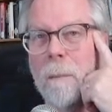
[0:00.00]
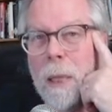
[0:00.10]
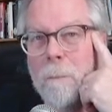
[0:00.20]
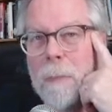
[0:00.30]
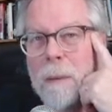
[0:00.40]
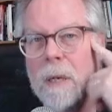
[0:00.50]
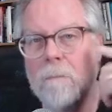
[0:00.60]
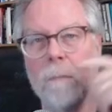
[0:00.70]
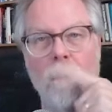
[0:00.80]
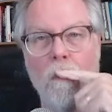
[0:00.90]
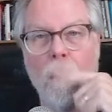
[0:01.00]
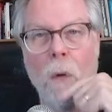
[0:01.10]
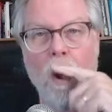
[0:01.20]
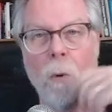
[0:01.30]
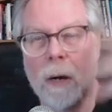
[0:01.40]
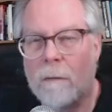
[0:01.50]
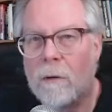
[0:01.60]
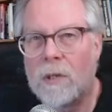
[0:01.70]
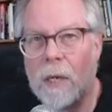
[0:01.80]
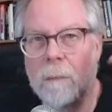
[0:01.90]
maybe whatever
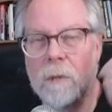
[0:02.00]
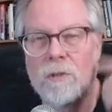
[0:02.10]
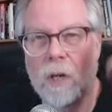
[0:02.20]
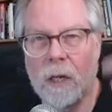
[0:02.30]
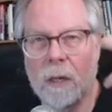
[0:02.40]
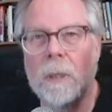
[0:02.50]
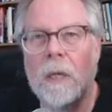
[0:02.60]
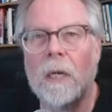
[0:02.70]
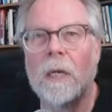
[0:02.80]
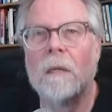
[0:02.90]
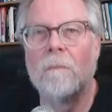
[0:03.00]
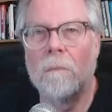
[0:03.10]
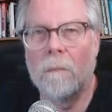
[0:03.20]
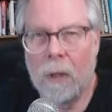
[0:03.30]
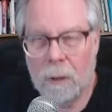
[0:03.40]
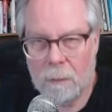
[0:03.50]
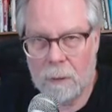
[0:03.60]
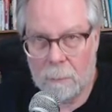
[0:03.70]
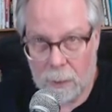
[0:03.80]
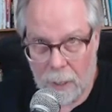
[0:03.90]
his name is, Jacob
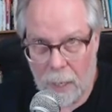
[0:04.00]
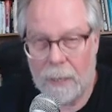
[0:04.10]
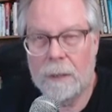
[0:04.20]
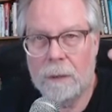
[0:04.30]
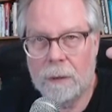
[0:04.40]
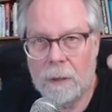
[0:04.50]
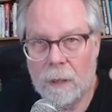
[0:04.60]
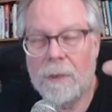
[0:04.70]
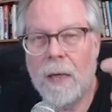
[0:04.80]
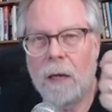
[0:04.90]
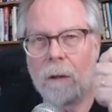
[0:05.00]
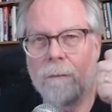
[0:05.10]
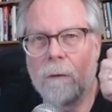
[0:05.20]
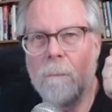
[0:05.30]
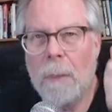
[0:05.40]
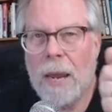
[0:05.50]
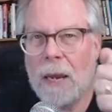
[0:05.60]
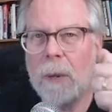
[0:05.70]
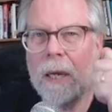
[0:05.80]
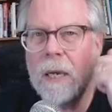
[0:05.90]
LeBlanc, the lithographer,
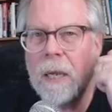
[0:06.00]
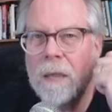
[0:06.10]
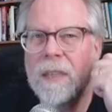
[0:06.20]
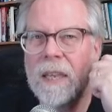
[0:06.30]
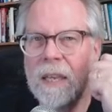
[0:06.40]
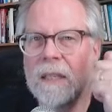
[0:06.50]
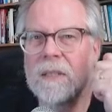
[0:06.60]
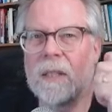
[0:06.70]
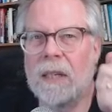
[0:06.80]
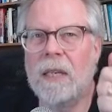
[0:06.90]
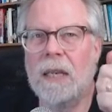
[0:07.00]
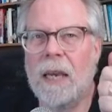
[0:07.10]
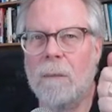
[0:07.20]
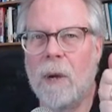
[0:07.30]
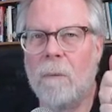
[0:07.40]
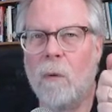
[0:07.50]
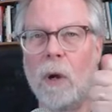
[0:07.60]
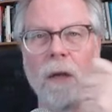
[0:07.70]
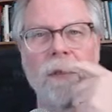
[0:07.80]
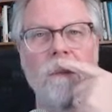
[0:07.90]
maybe the inks that he came up
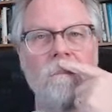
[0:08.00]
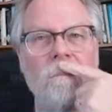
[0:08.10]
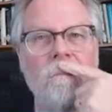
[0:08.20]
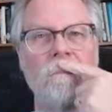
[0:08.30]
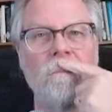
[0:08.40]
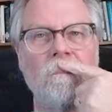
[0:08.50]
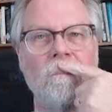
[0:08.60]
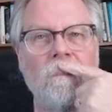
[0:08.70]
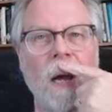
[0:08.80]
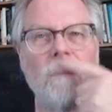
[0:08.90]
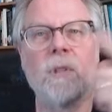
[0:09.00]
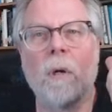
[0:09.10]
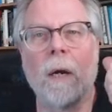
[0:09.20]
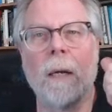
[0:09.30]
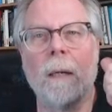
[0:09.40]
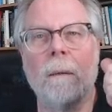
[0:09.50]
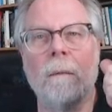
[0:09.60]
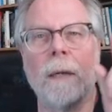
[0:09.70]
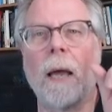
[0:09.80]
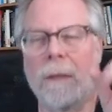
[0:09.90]
with I'm sorry.
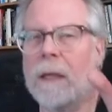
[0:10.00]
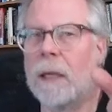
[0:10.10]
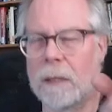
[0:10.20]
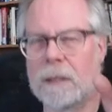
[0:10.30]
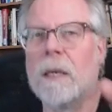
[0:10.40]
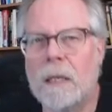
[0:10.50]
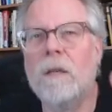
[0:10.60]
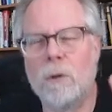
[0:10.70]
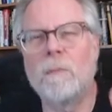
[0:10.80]
Yeah, the inks. He used